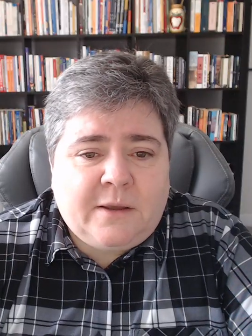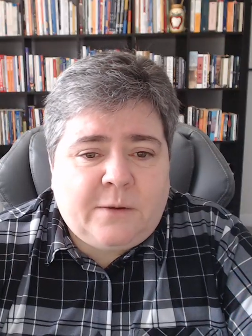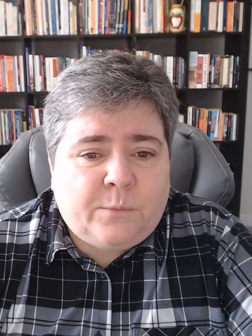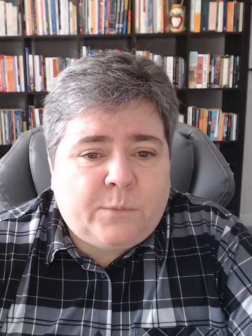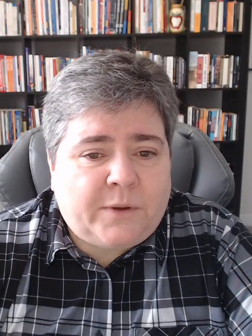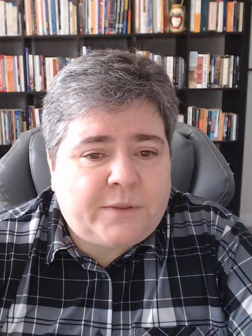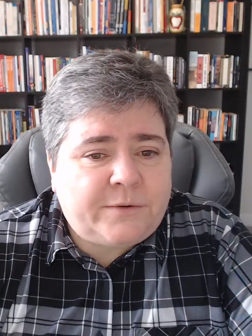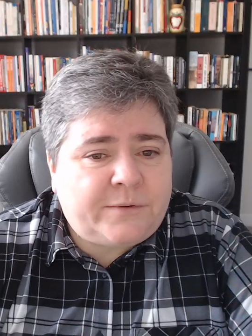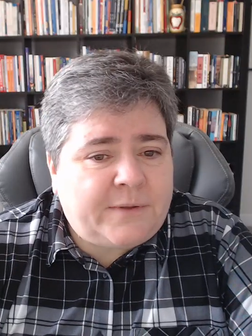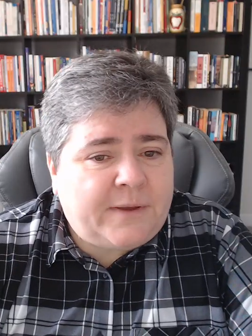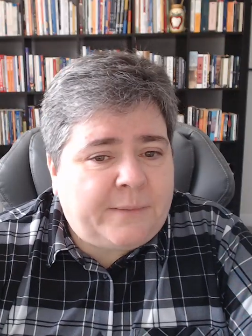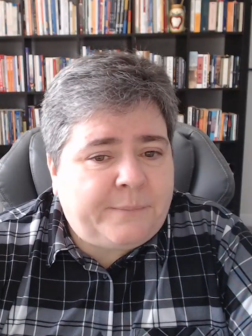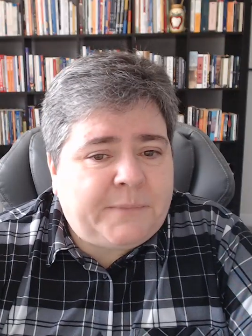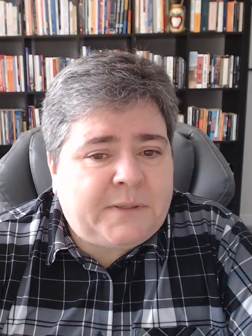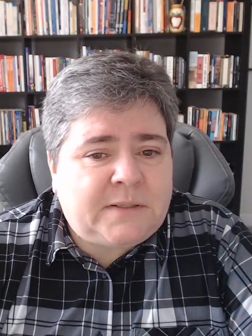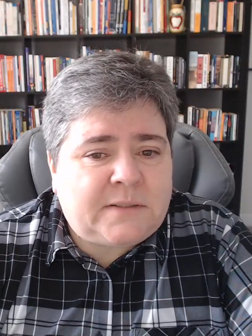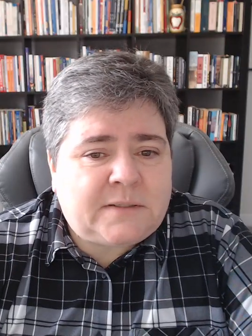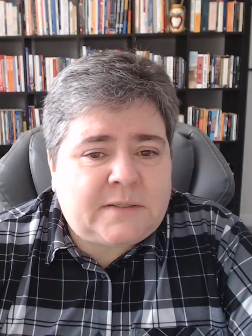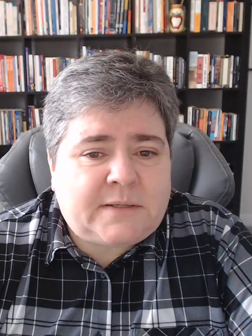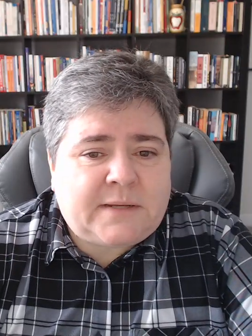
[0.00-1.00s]
whether that
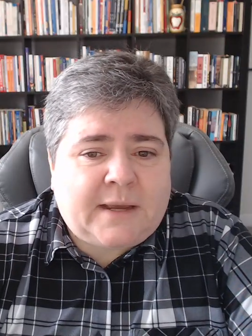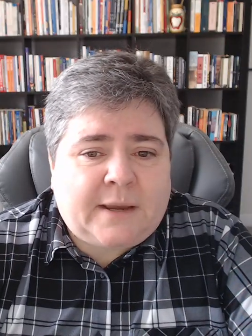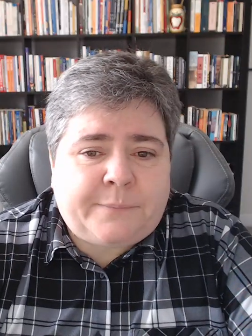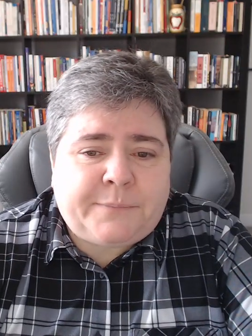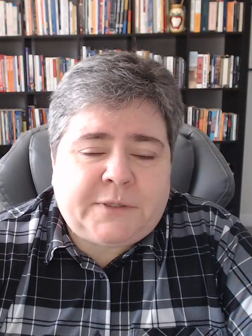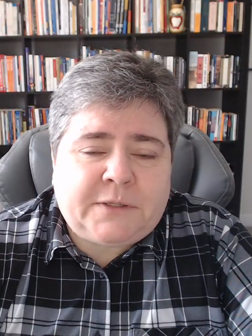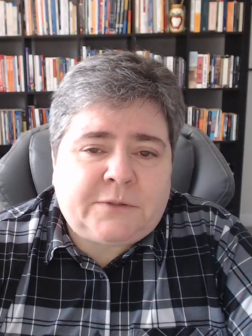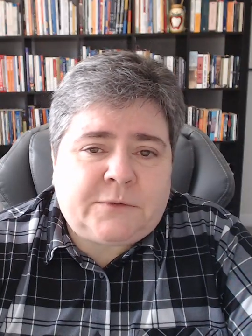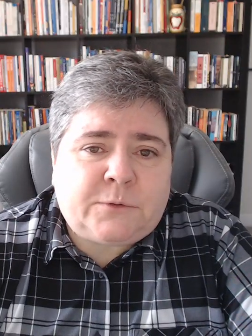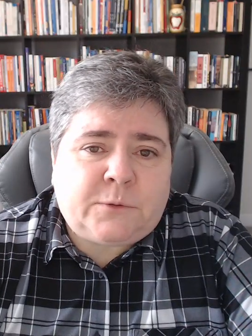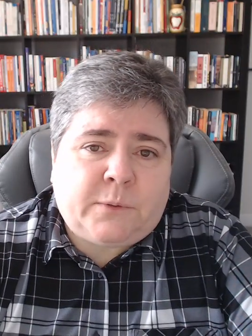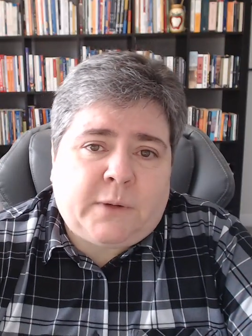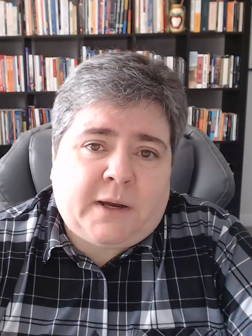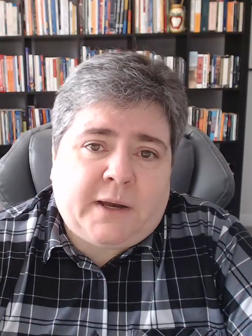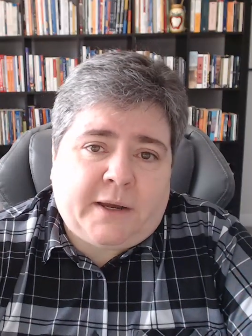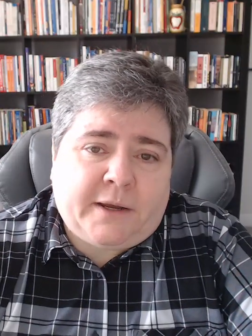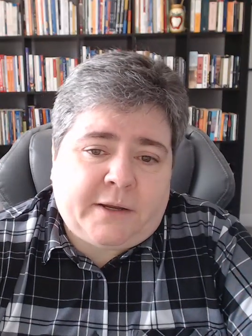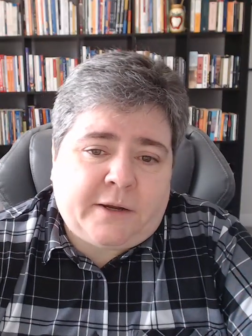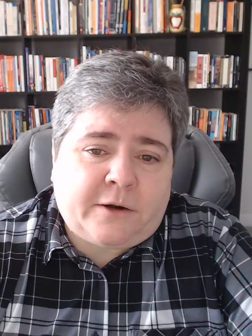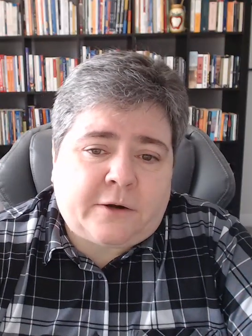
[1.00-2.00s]
means adapting to a
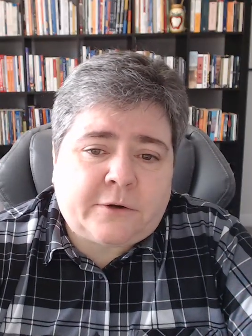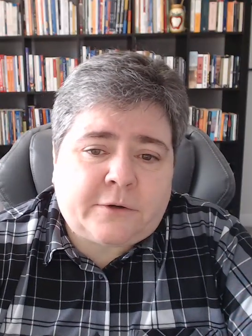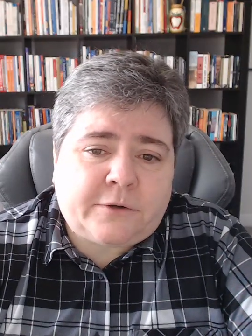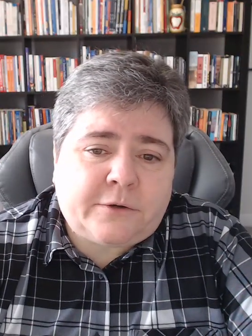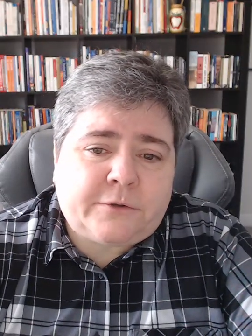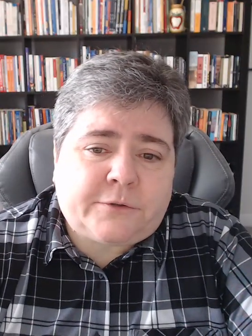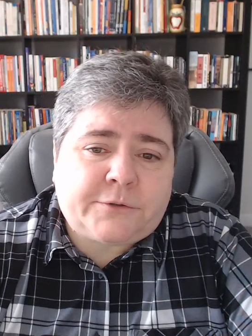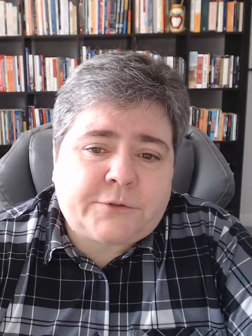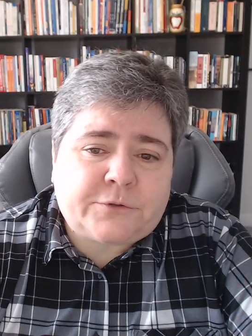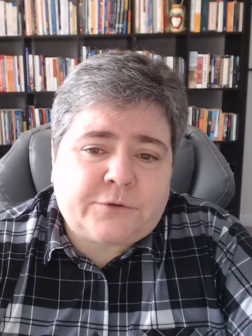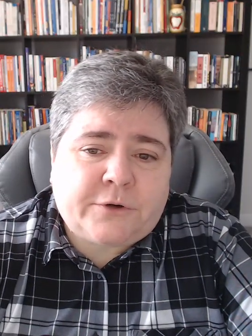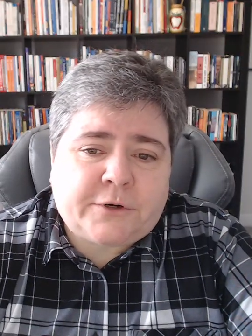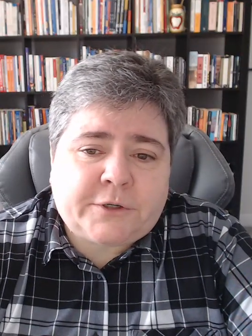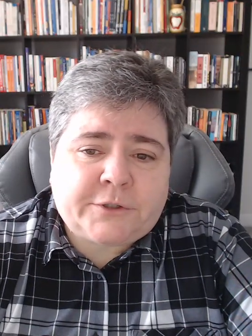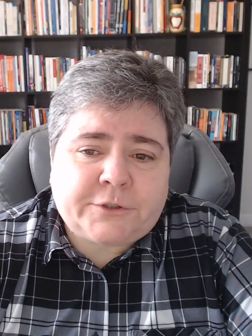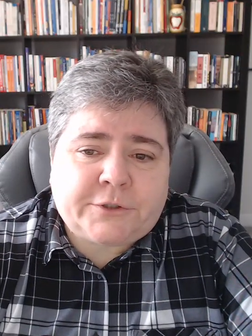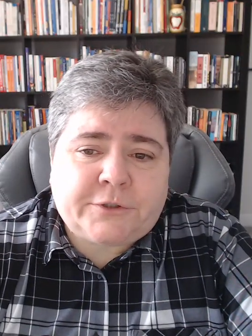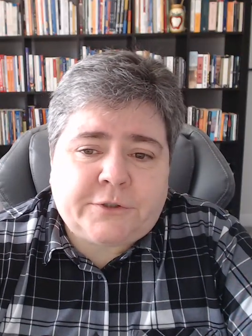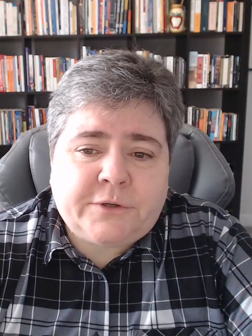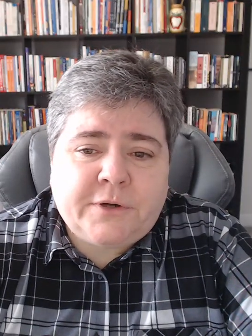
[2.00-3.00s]
hierarchical
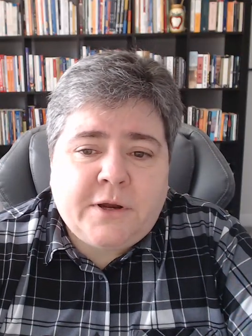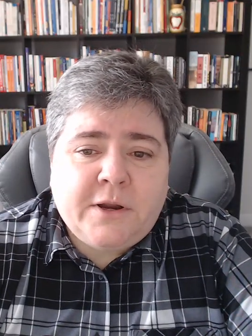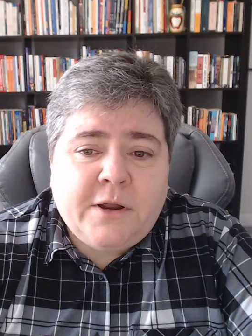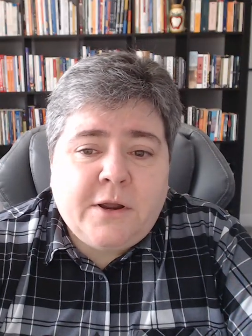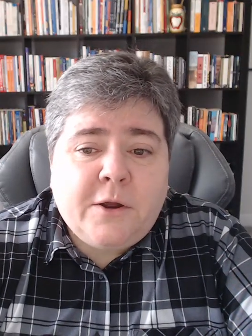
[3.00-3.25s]
structure,